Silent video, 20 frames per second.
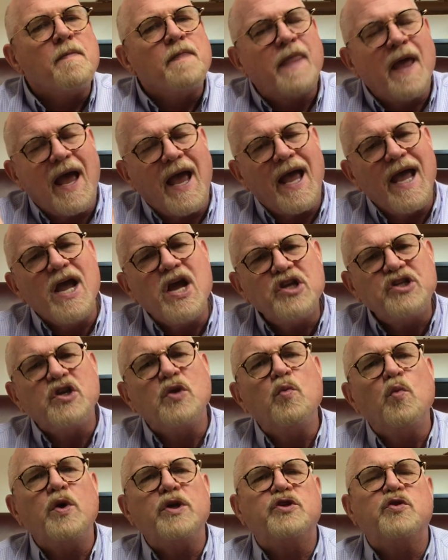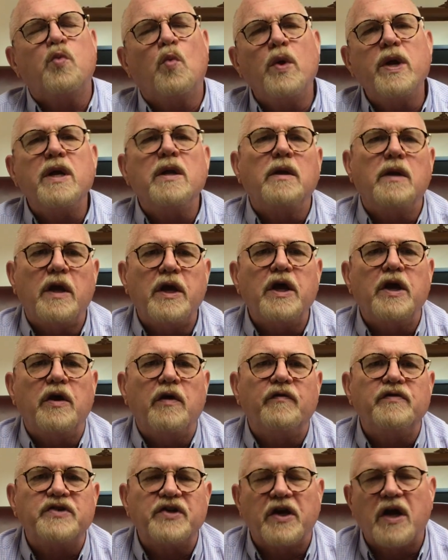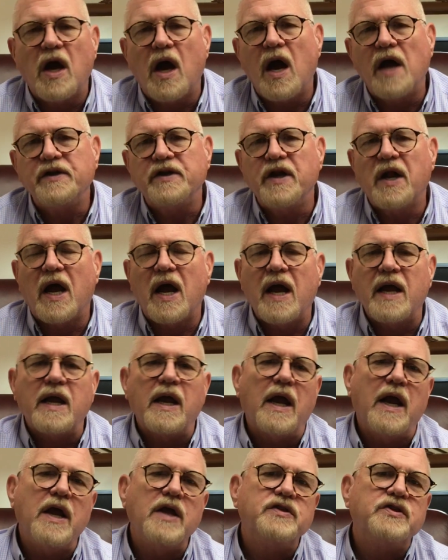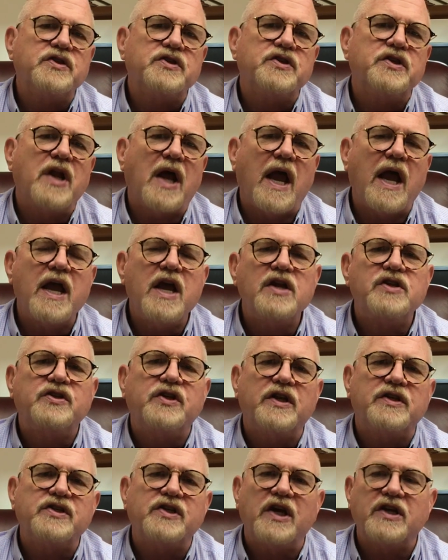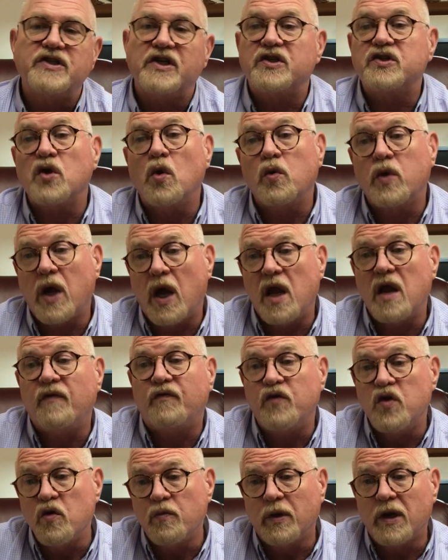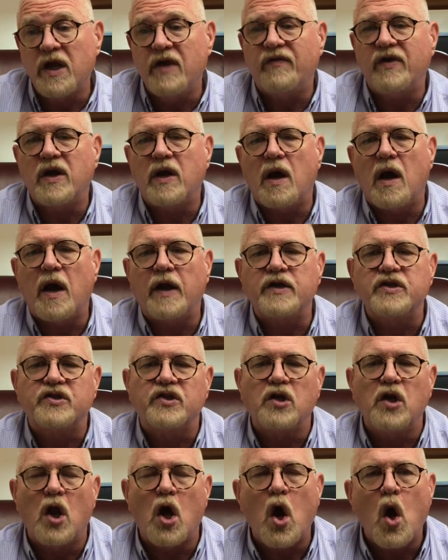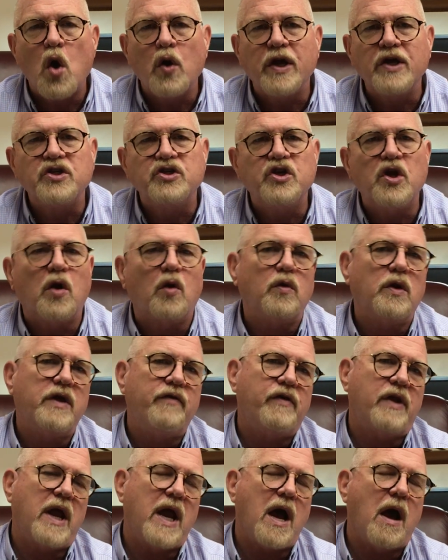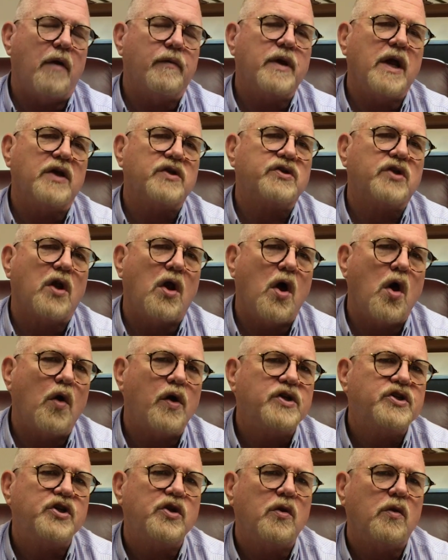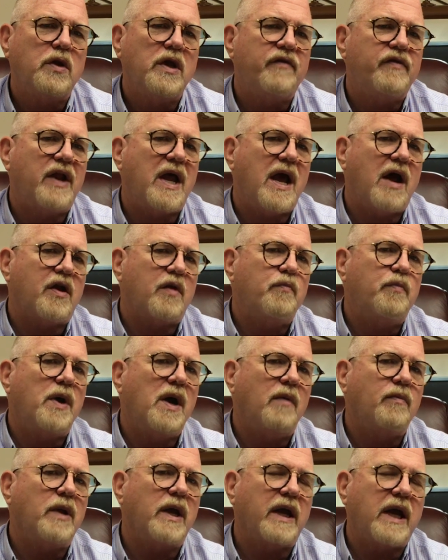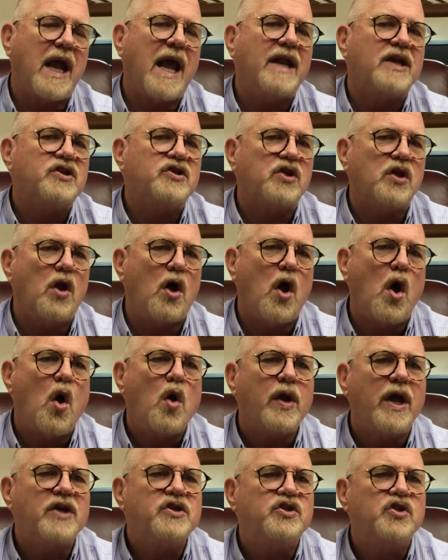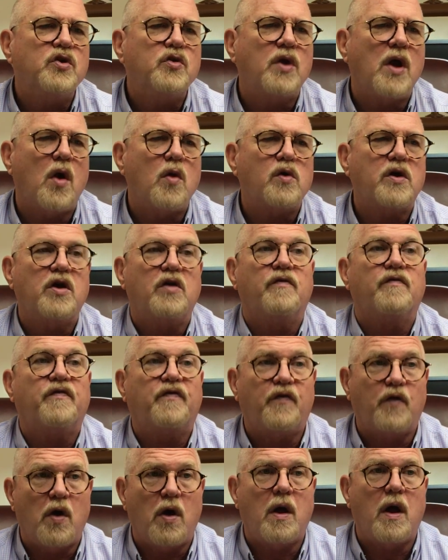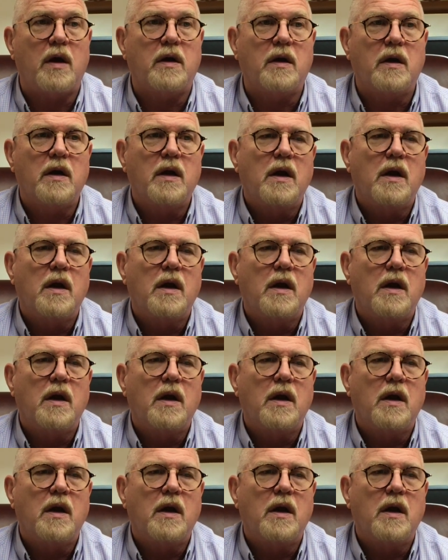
The age in which we live is a God-denying age. It's an age that says it's okay if you believe in God as long as you don't live it out, as long as you don't live it out in public, and as long as you don't confront